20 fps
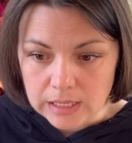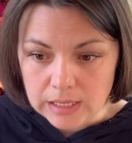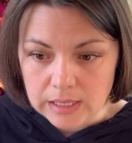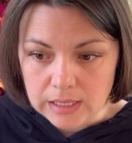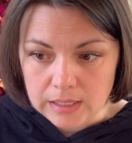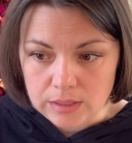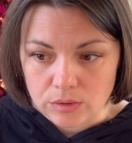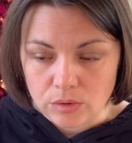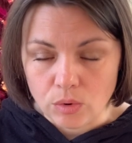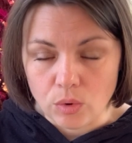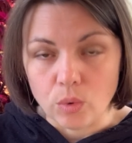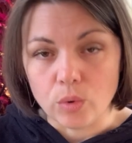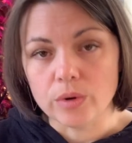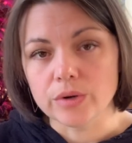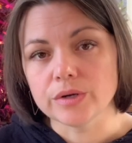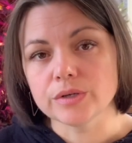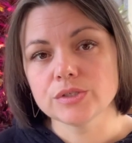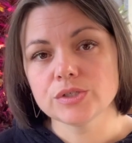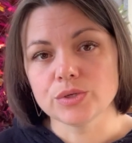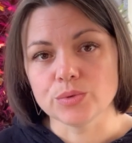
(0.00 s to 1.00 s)
in
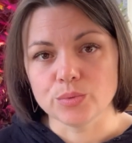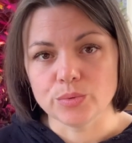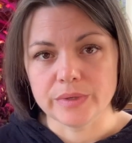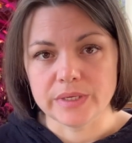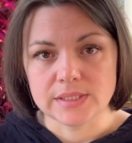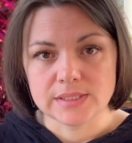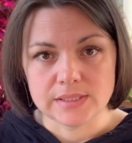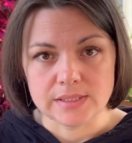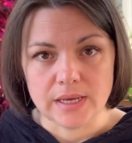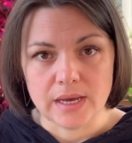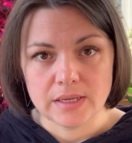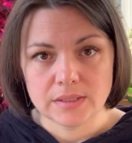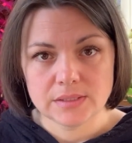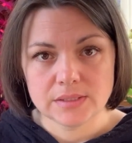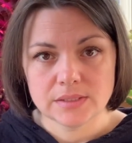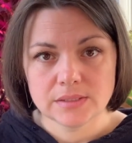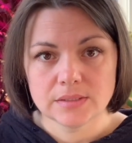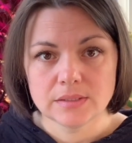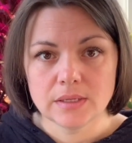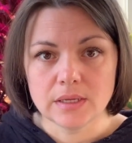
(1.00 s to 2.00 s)
order to reset,
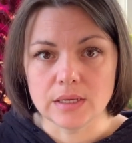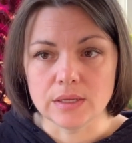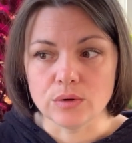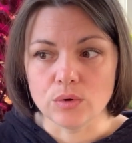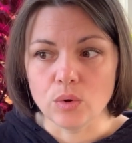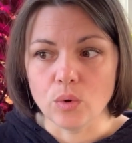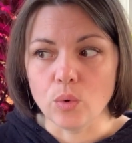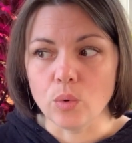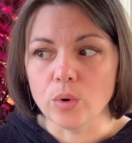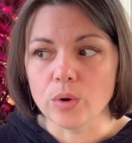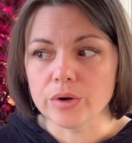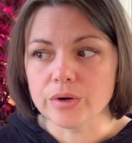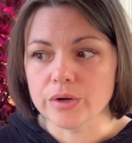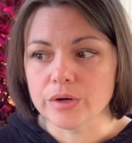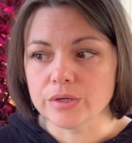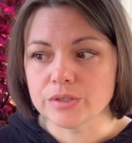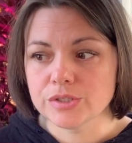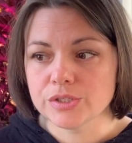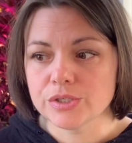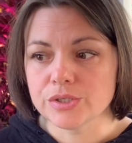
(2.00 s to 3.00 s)
in
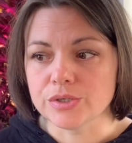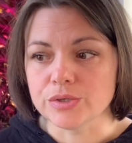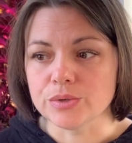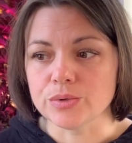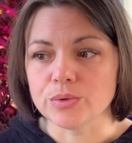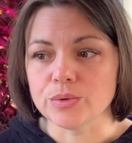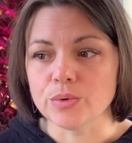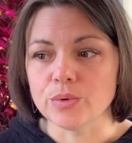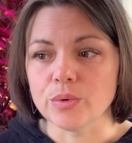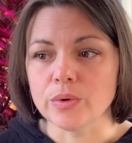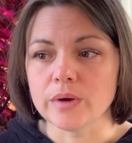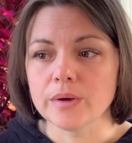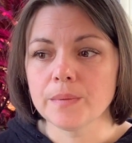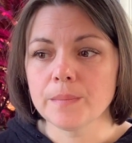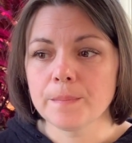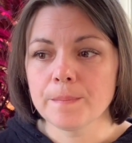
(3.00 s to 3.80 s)
order to